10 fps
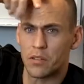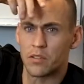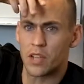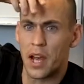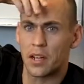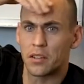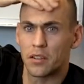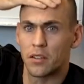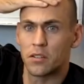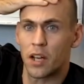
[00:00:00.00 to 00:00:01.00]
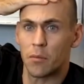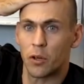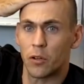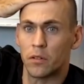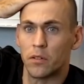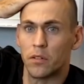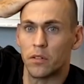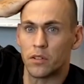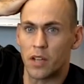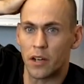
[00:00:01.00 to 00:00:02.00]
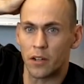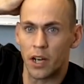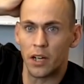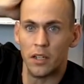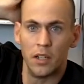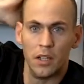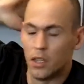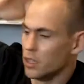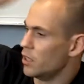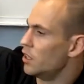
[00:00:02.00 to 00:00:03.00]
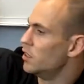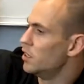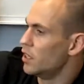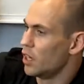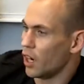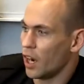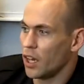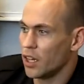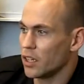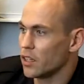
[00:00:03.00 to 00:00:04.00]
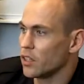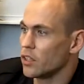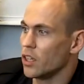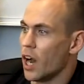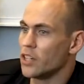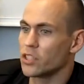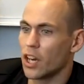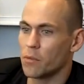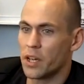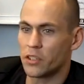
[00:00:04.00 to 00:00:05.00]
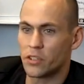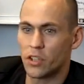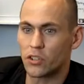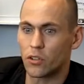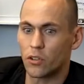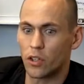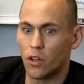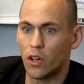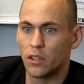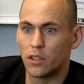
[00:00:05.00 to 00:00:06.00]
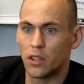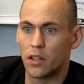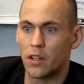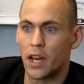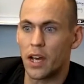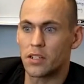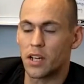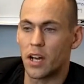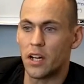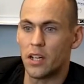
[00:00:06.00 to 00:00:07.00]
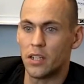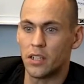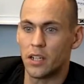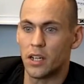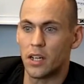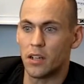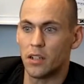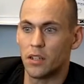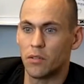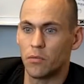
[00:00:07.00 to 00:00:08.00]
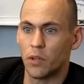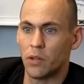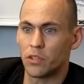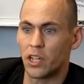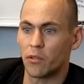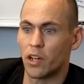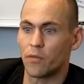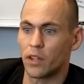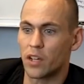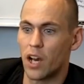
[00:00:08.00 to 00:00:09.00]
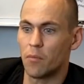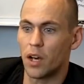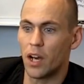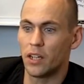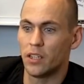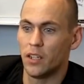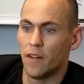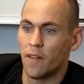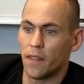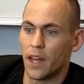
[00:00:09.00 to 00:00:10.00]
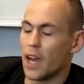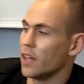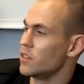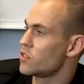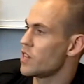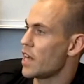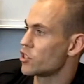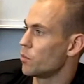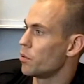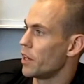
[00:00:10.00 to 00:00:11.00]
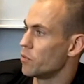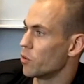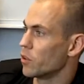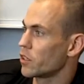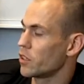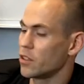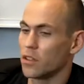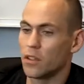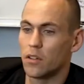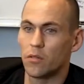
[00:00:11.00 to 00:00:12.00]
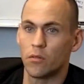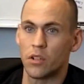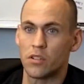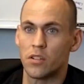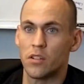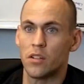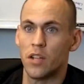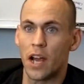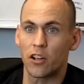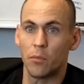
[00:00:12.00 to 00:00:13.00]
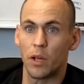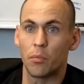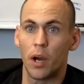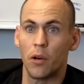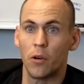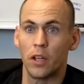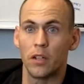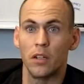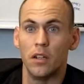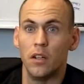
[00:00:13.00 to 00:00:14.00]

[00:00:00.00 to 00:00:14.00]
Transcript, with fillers: meet Zach Seinberger, the soccer guy? You know, I just kind of made a decision early on that when he was getting ready for the combine, that sagittal plane work was not going to be a priority,